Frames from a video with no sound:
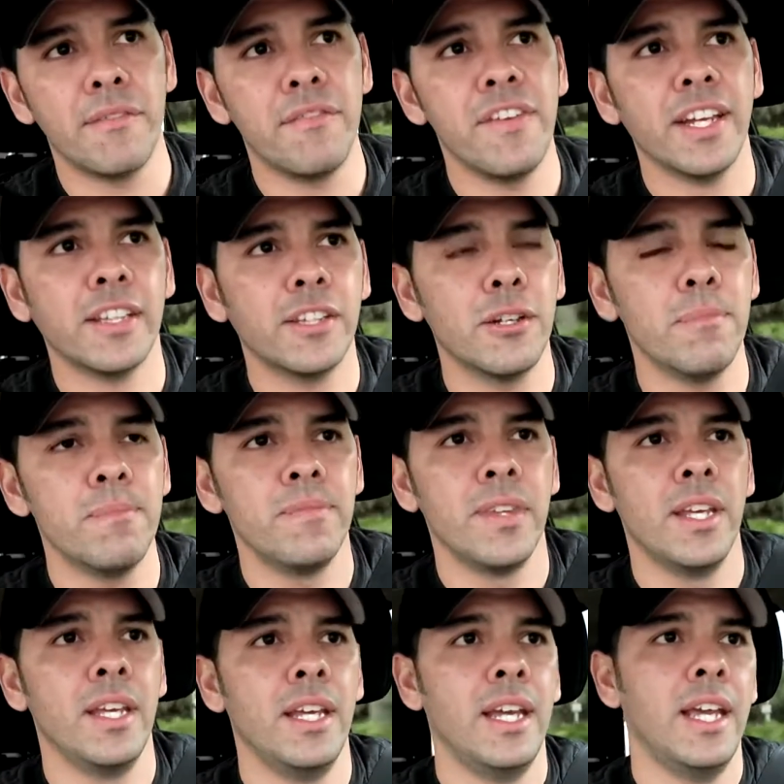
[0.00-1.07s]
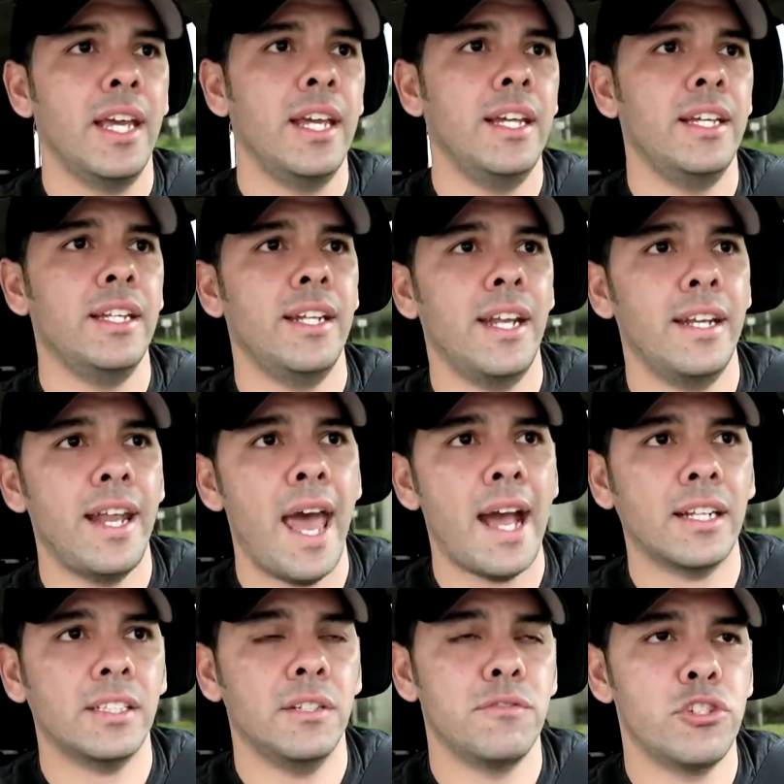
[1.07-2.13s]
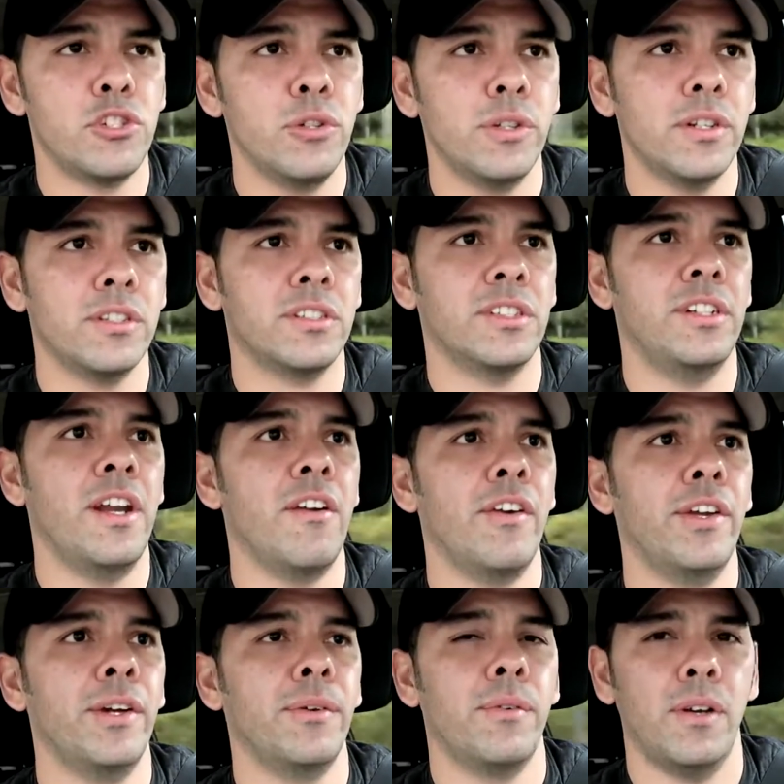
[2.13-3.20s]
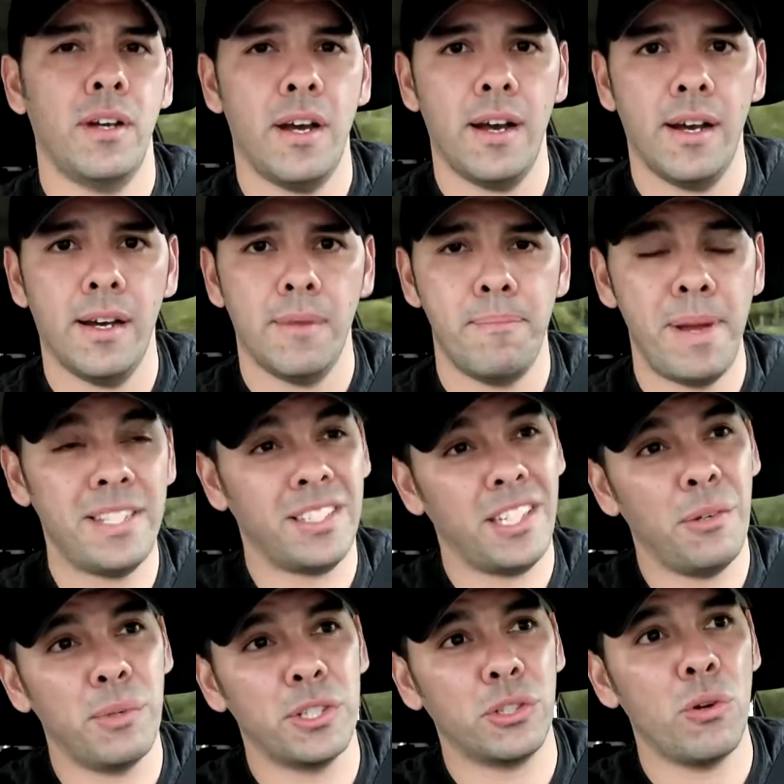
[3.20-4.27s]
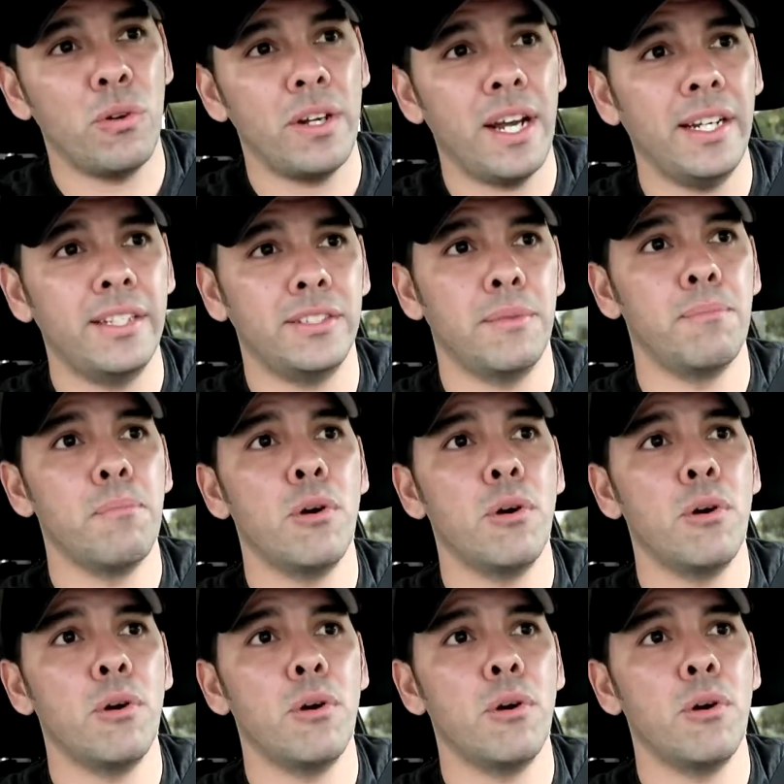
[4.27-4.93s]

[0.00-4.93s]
a victim in an active shooter scenario. Basically what's going on is a